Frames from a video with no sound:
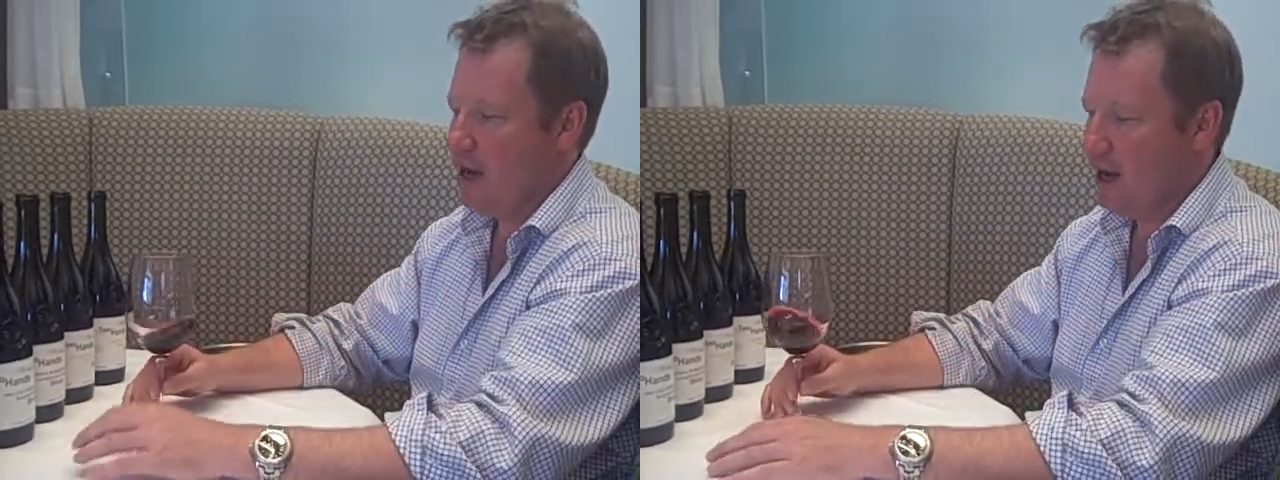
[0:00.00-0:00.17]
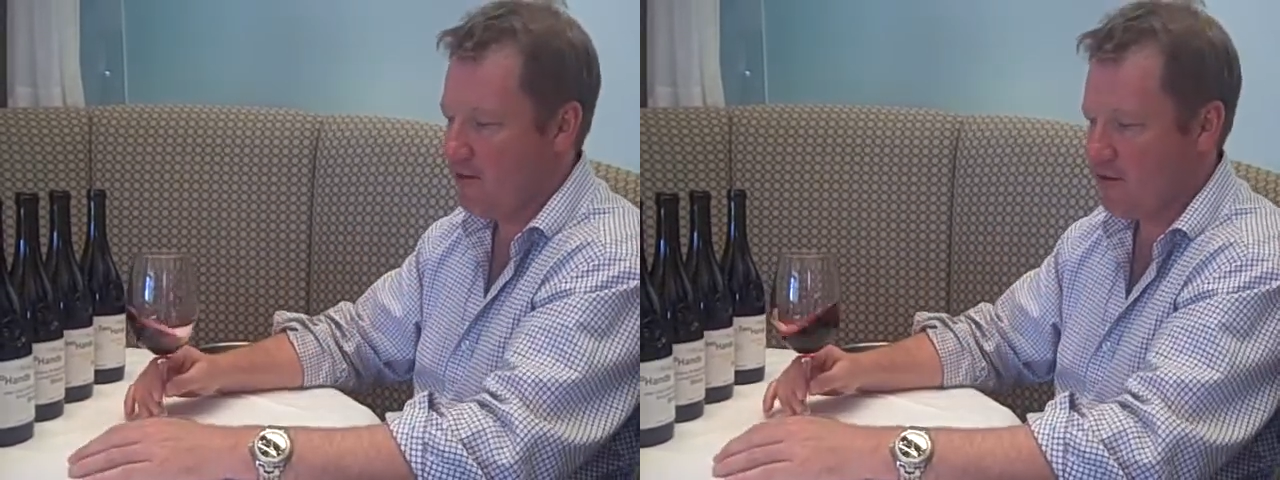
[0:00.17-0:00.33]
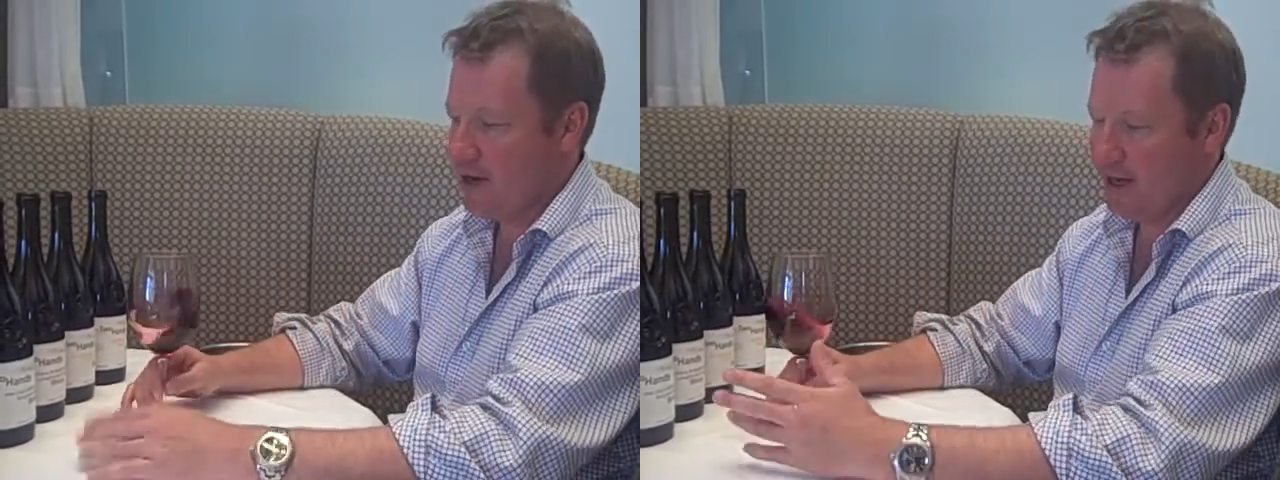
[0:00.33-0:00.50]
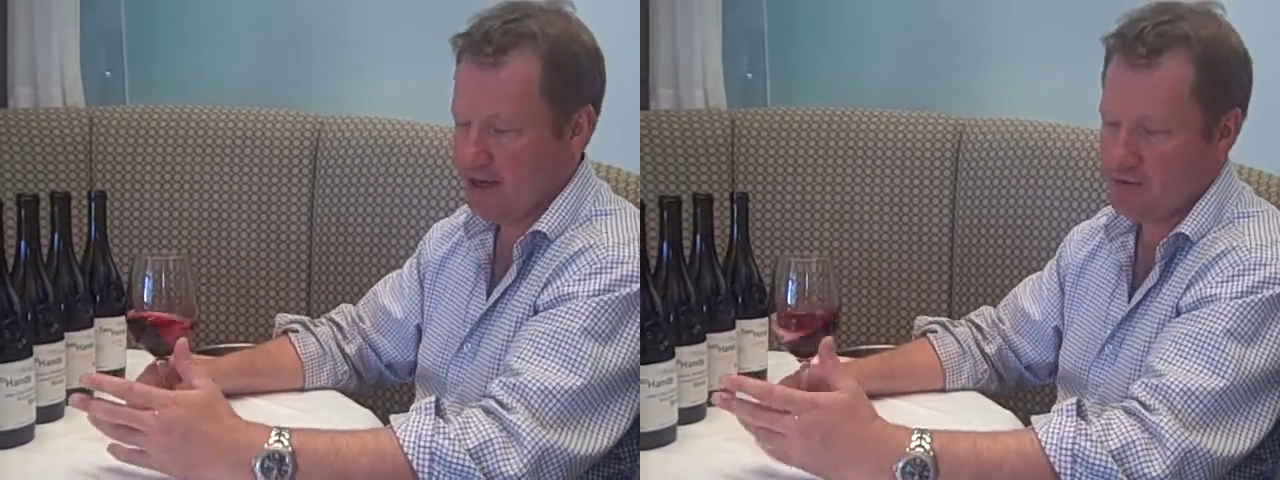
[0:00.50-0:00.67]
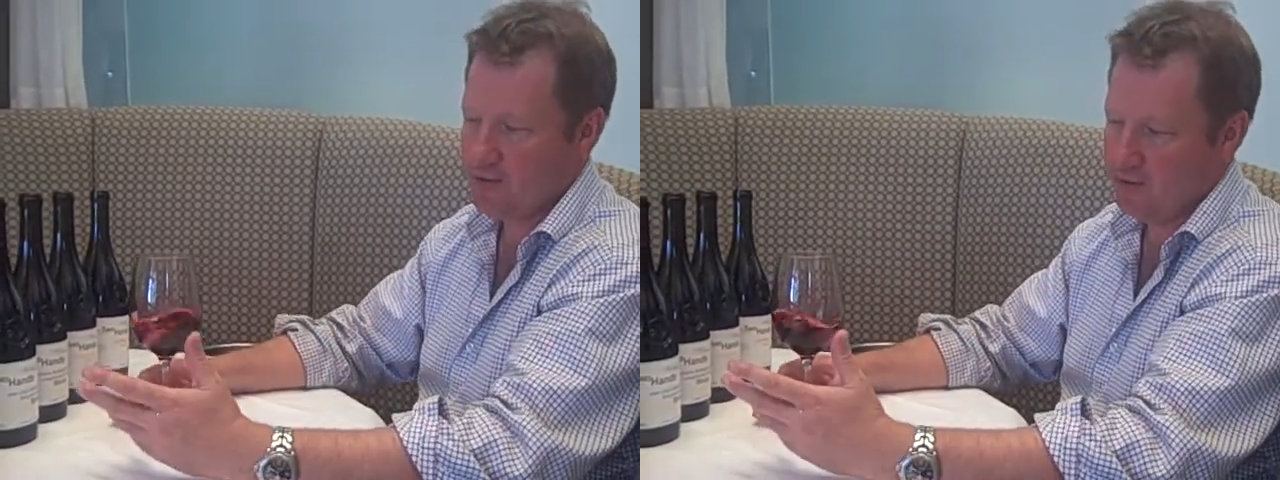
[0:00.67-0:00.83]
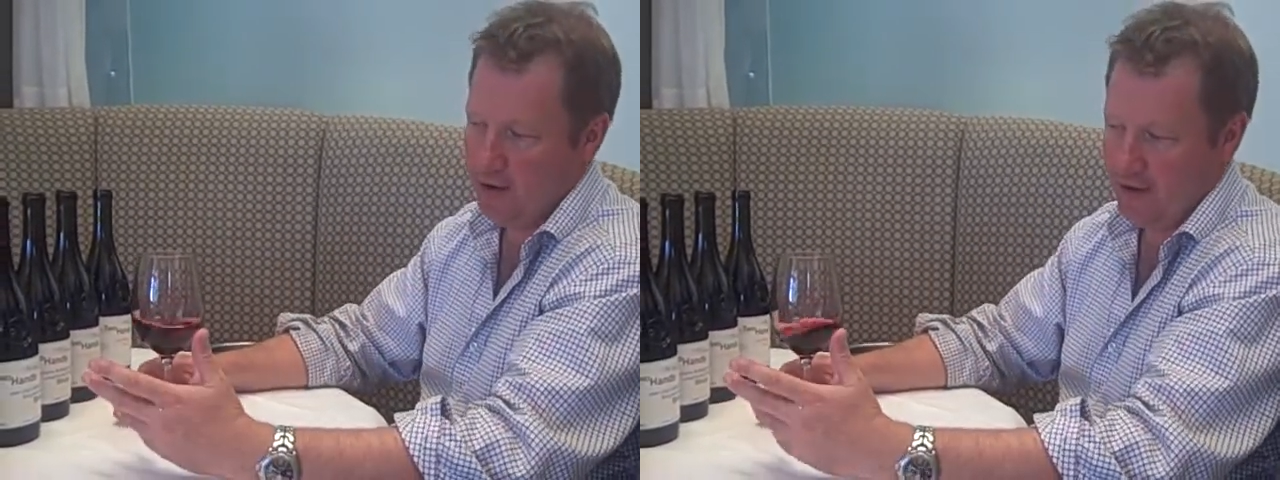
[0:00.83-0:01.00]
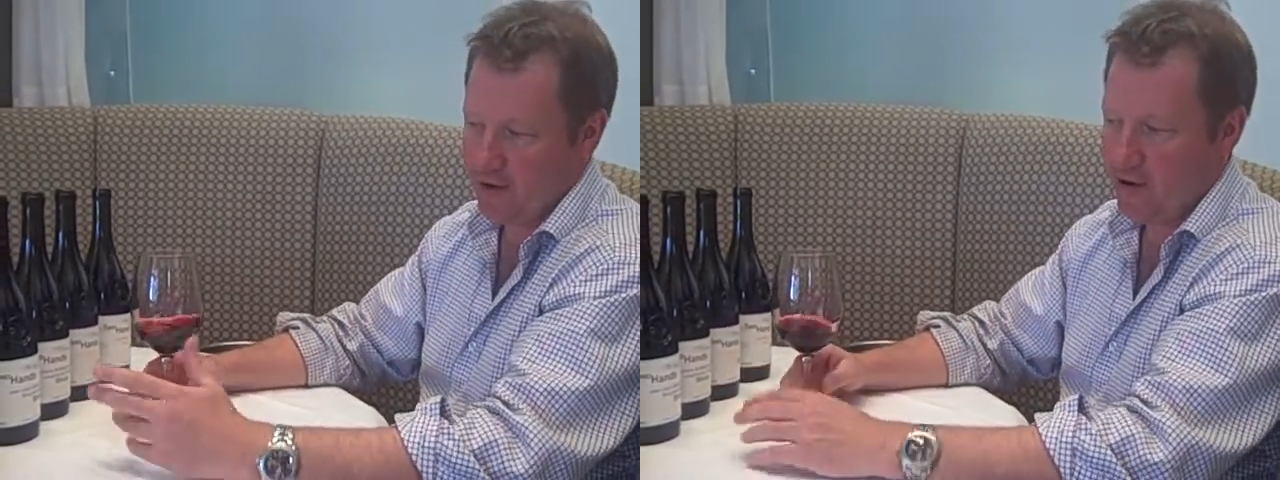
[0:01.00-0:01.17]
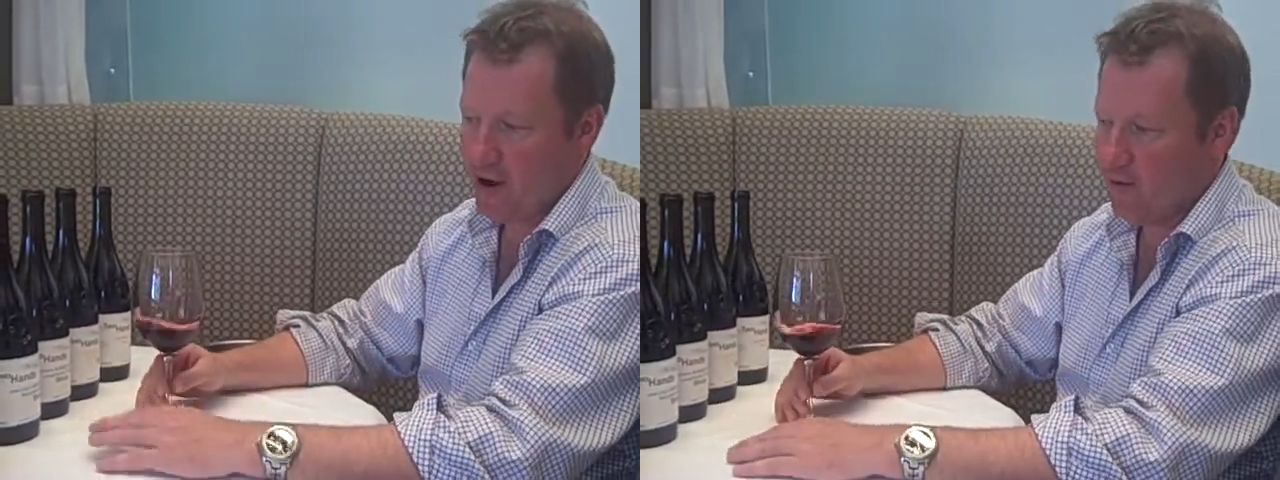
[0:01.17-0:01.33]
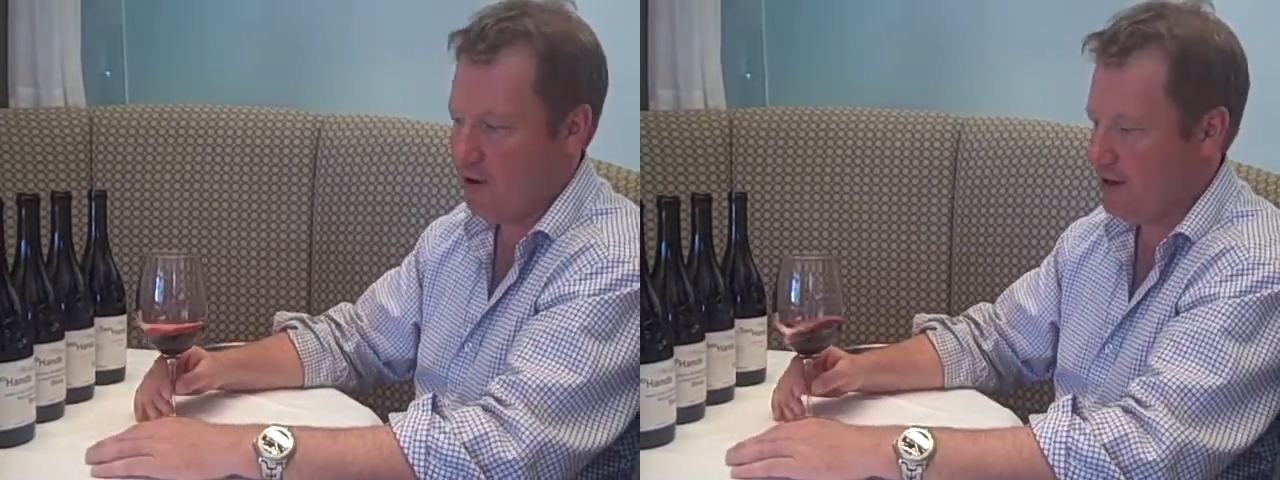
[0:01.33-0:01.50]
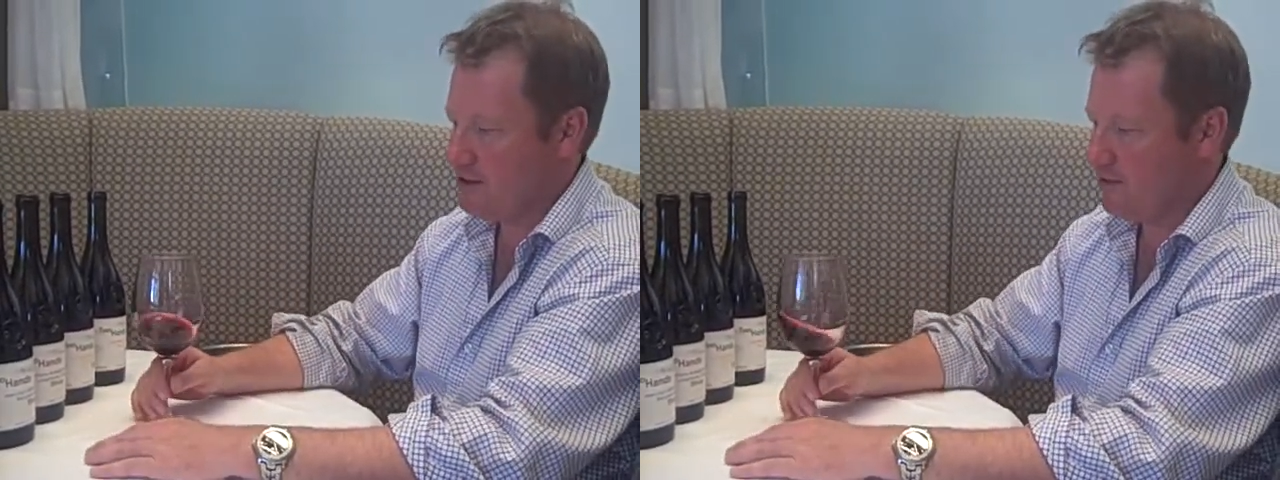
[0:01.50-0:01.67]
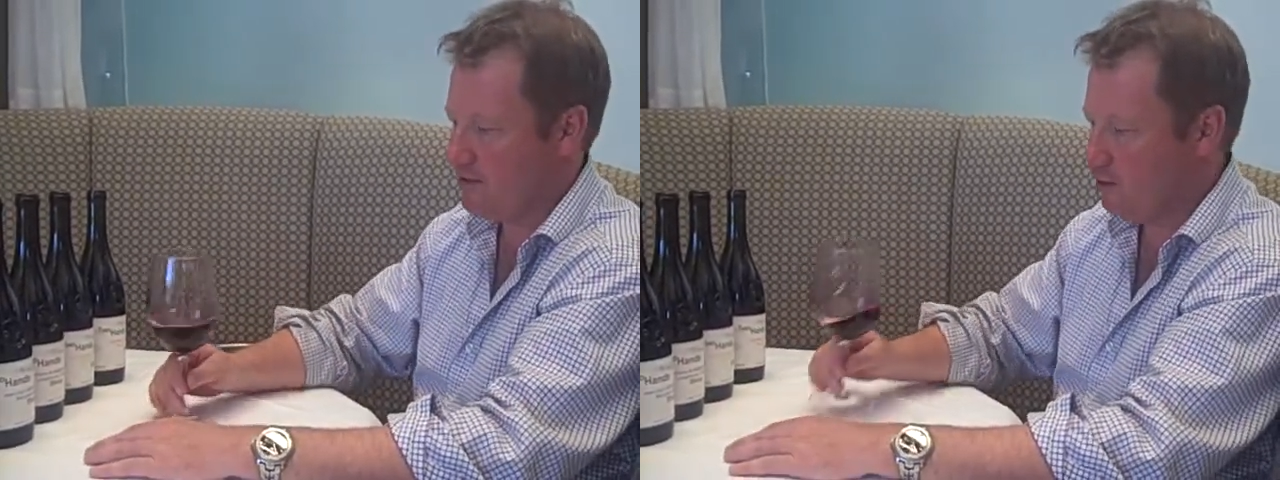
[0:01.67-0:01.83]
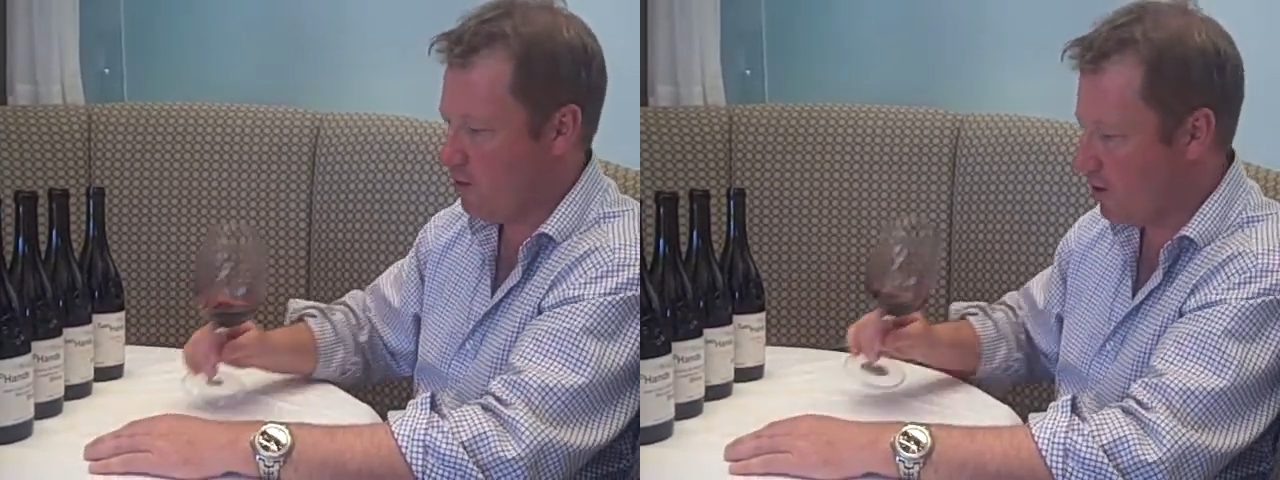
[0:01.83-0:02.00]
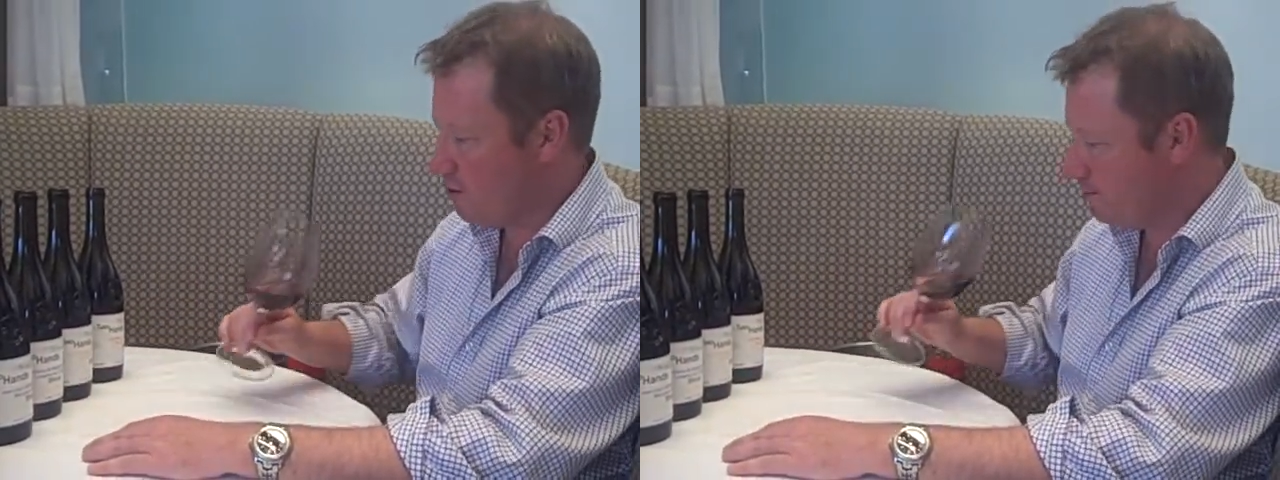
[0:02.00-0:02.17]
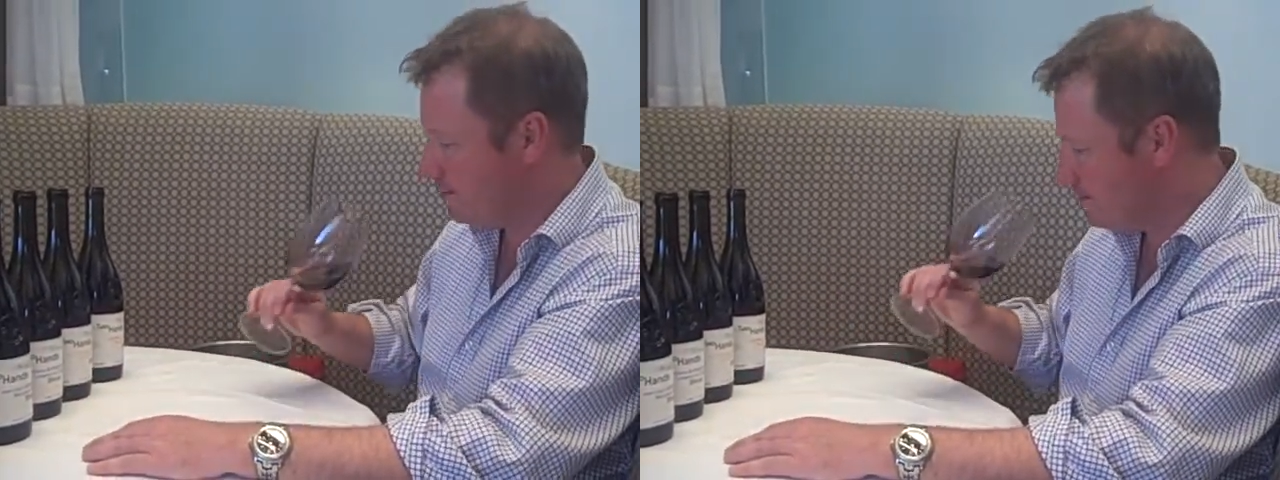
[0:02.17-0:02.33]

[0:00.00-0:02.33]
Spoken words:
It really is one of the great wines of the world.